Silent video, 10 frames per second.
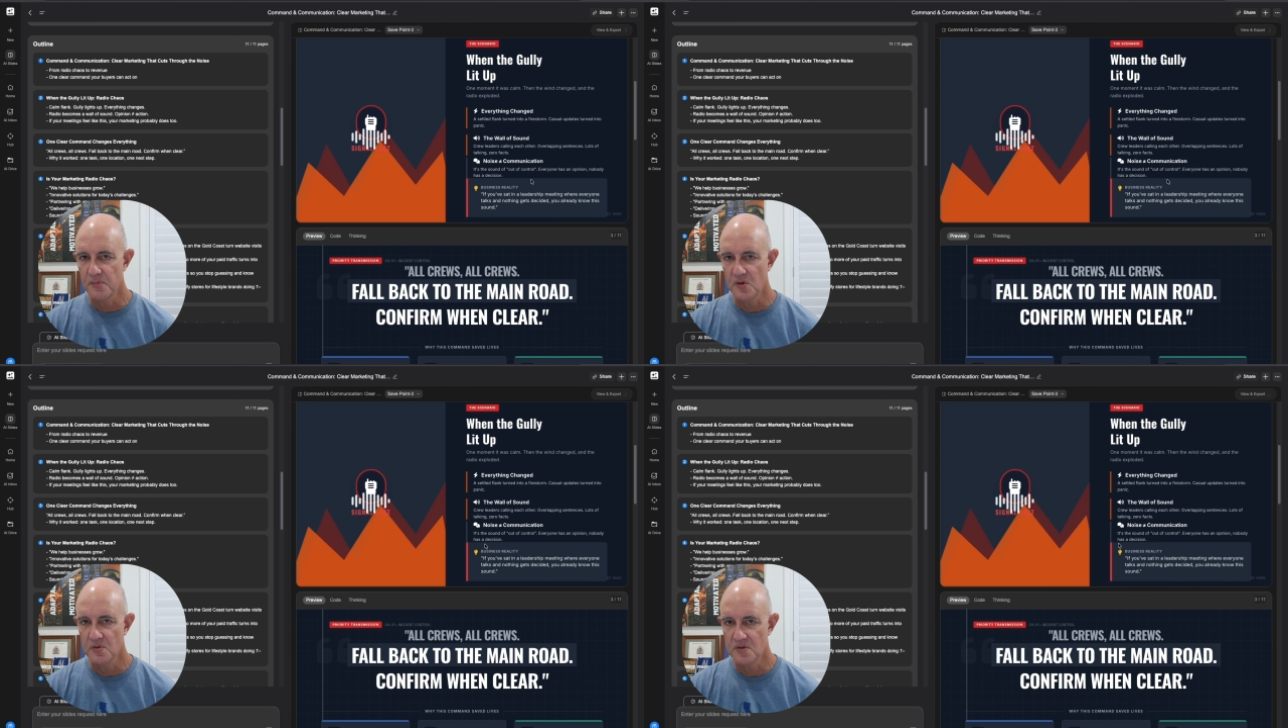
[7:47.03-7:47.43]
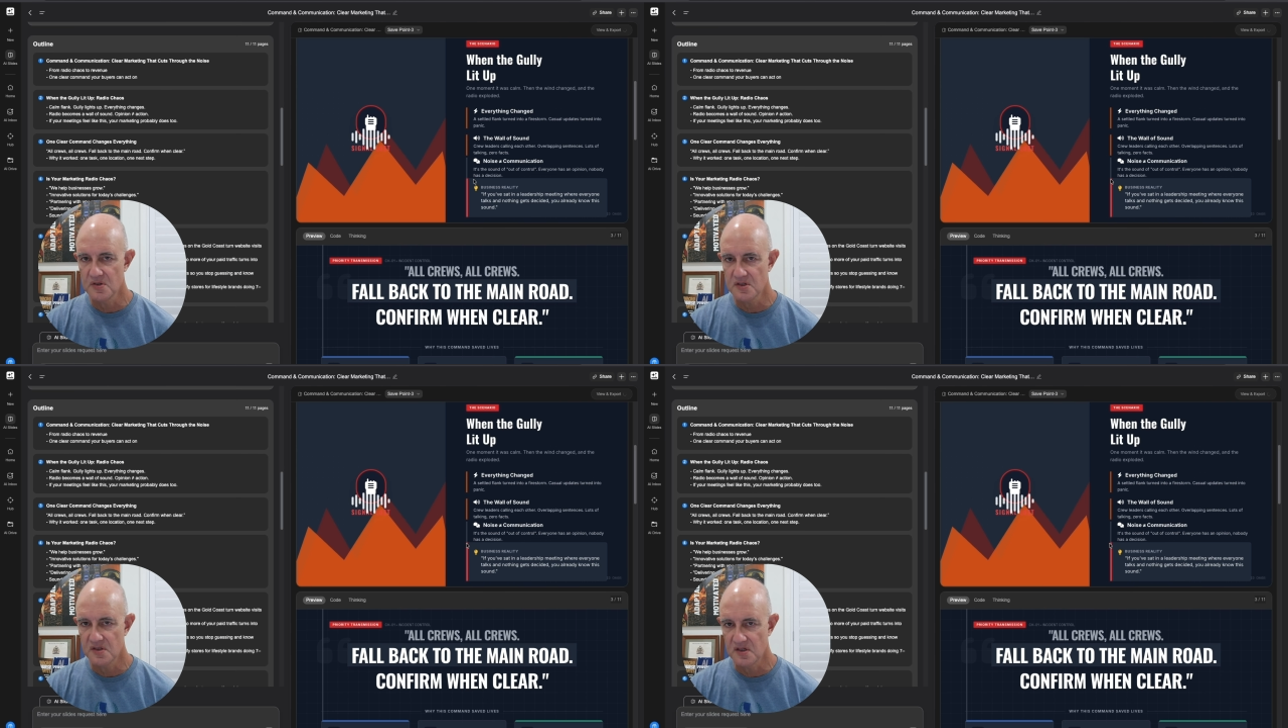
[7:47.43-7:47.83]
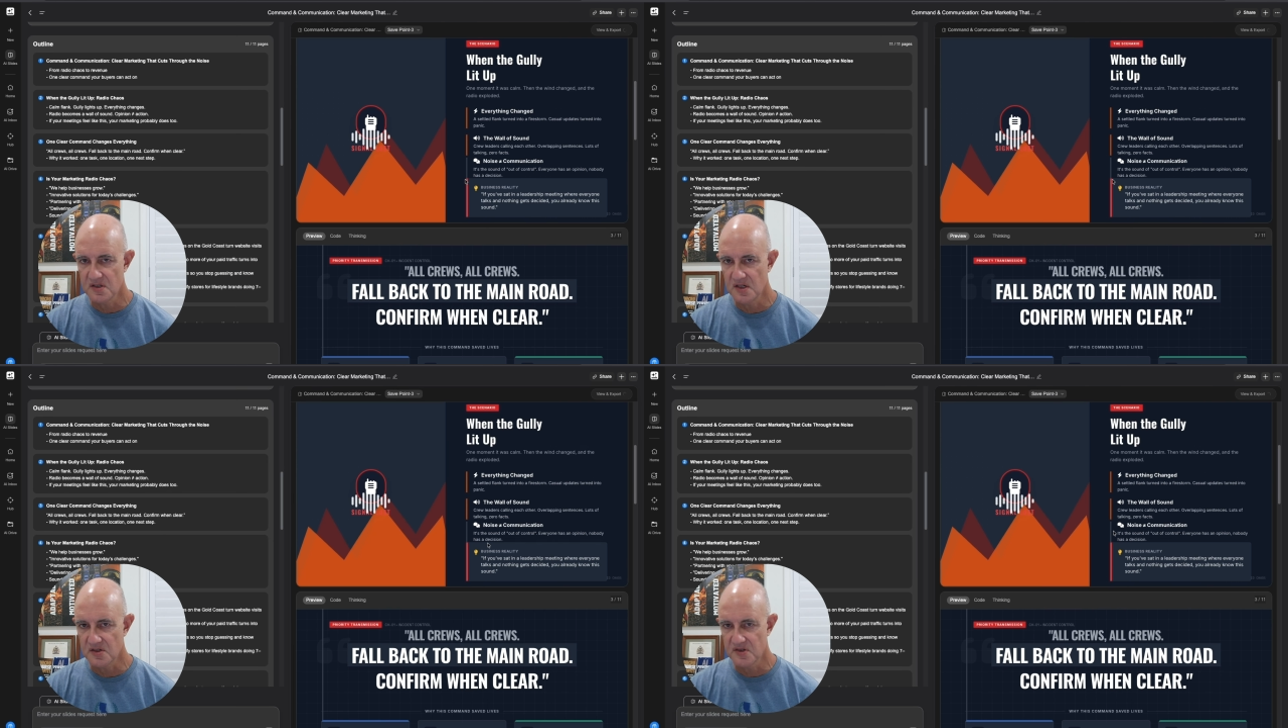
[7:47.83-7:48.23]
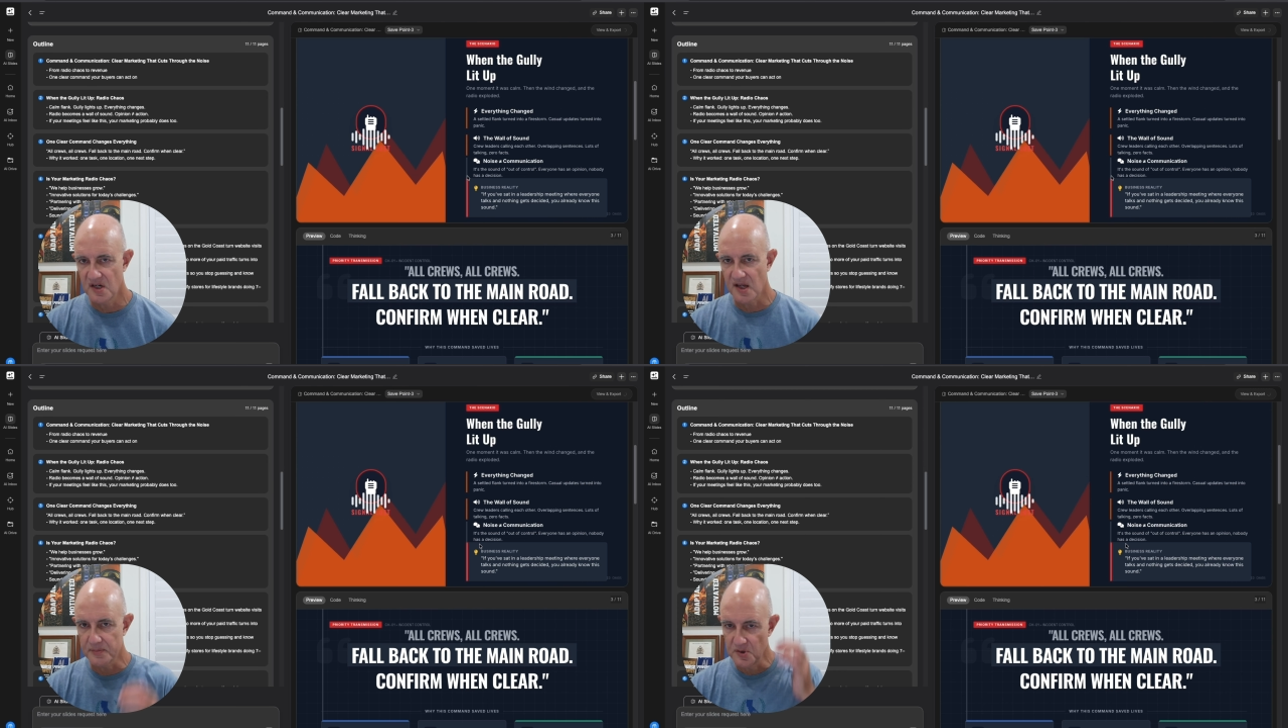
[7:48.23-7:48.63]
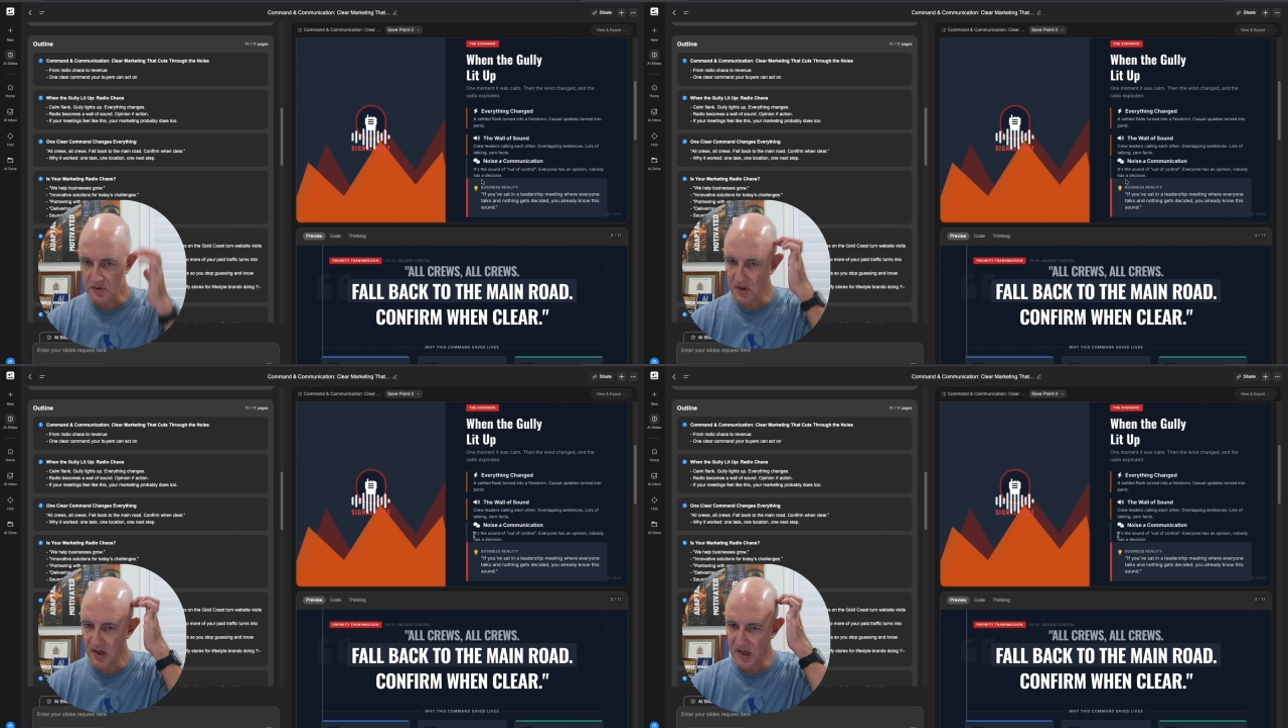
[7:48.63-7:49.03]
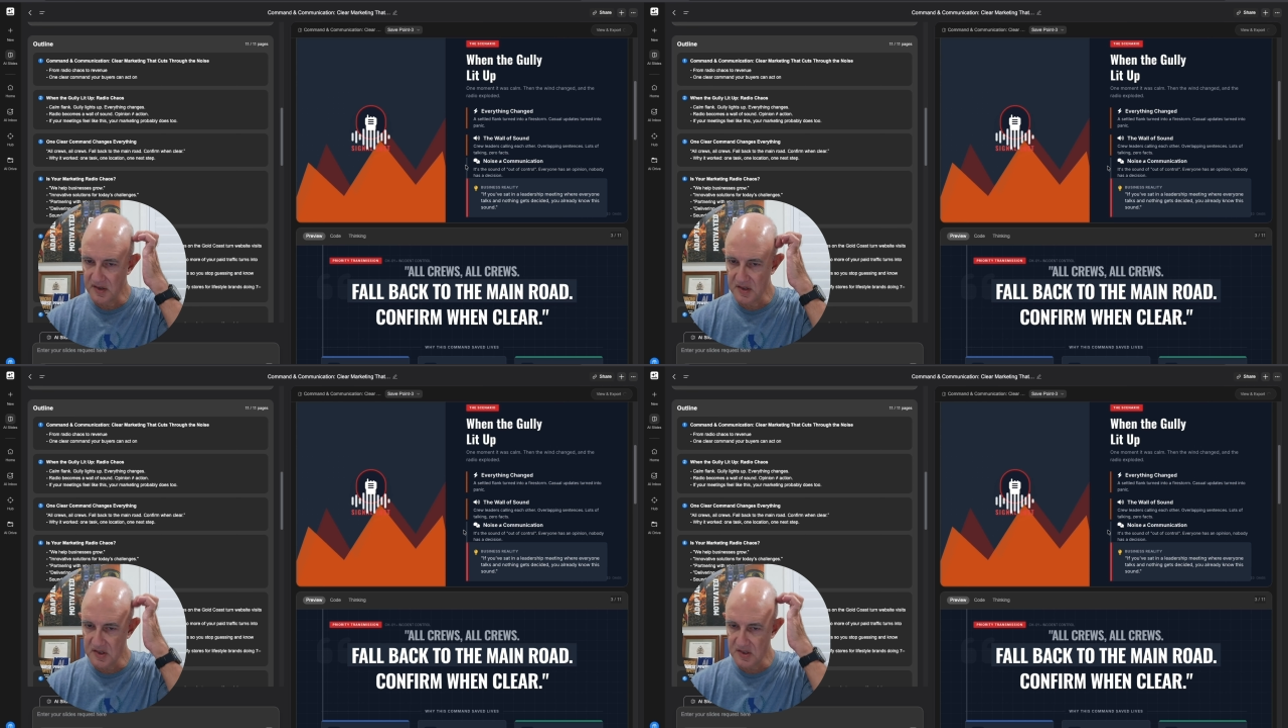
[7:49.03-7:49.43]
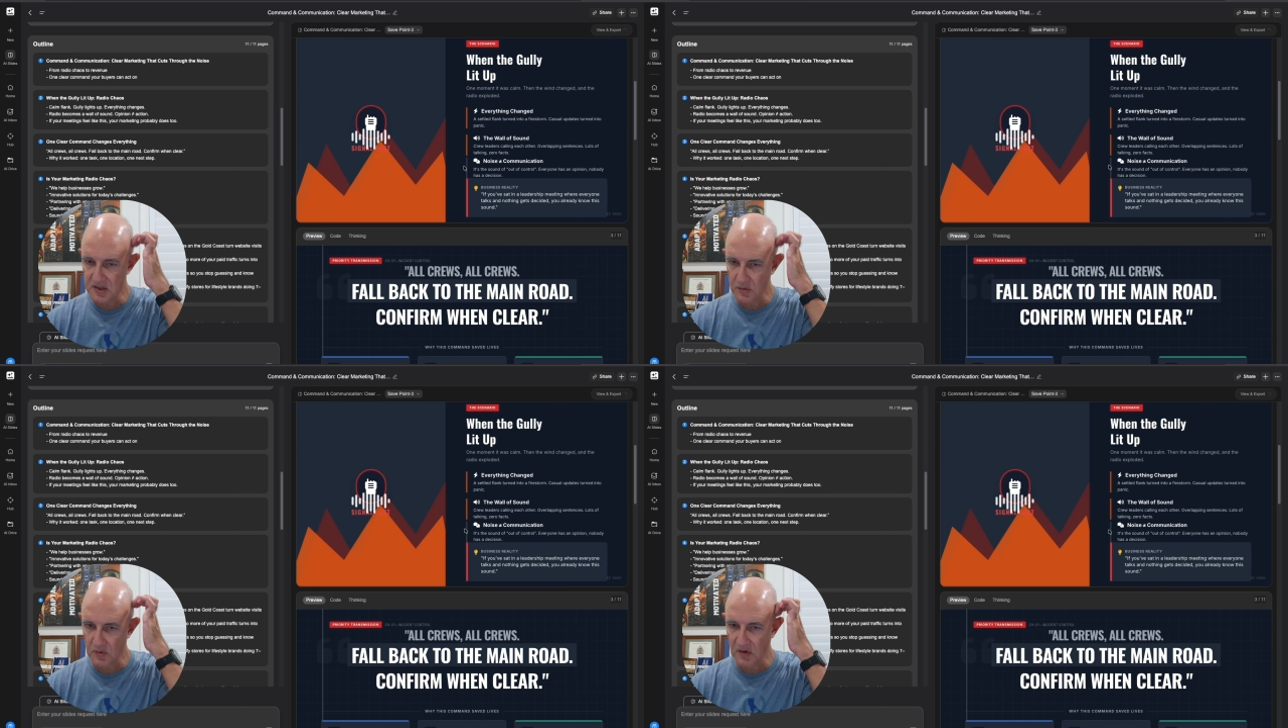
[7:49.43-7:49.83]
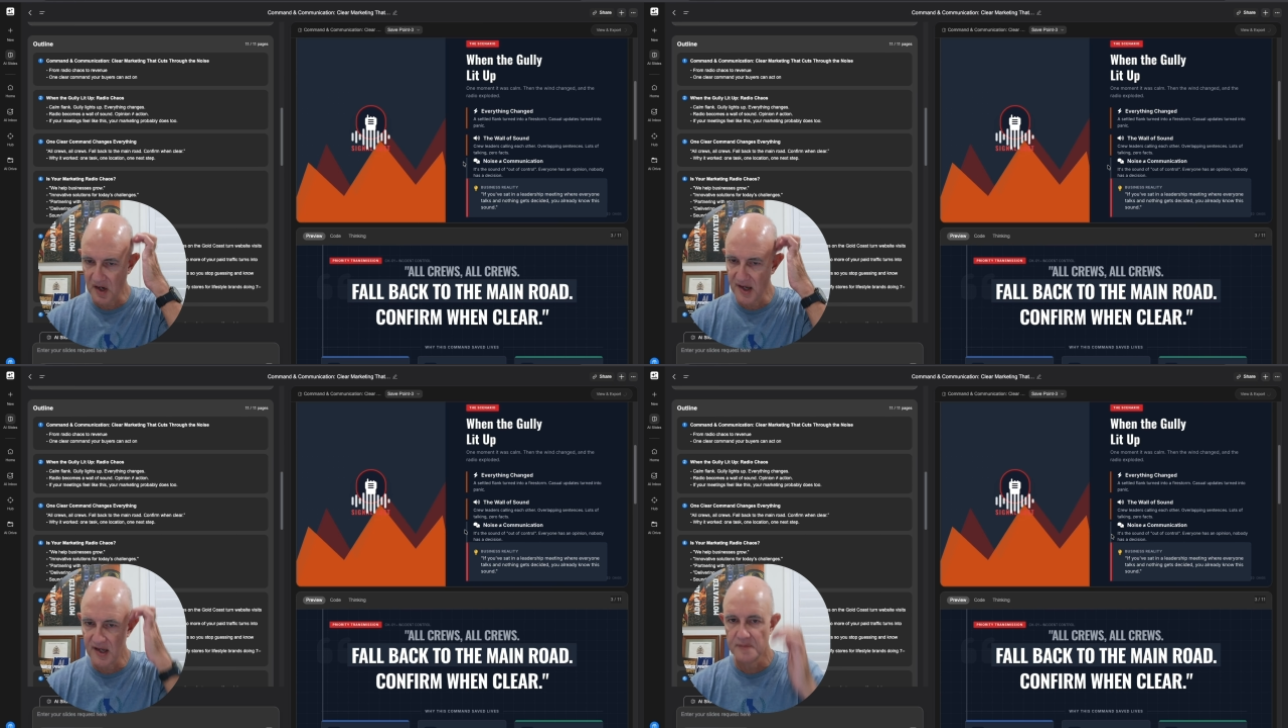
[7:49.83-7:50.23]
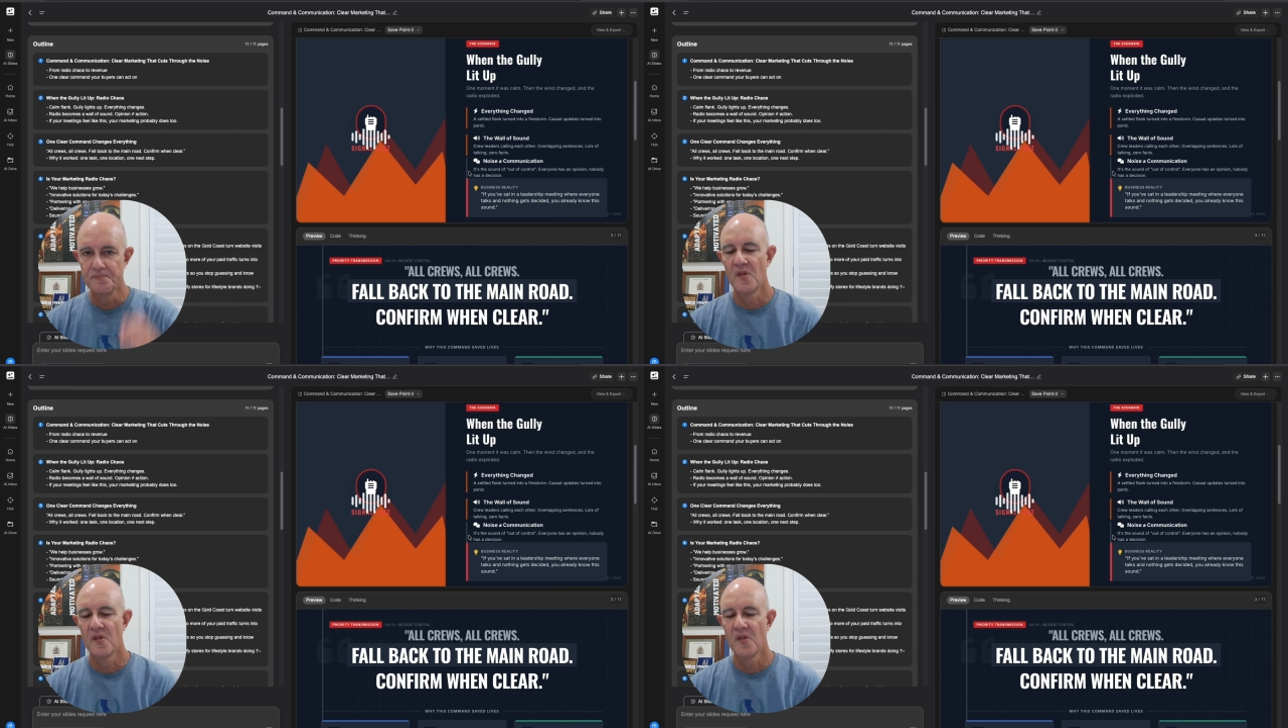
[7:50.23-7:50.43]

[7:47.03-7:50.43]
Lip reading: because you can see it's sitting up too tight and this is the wrong color.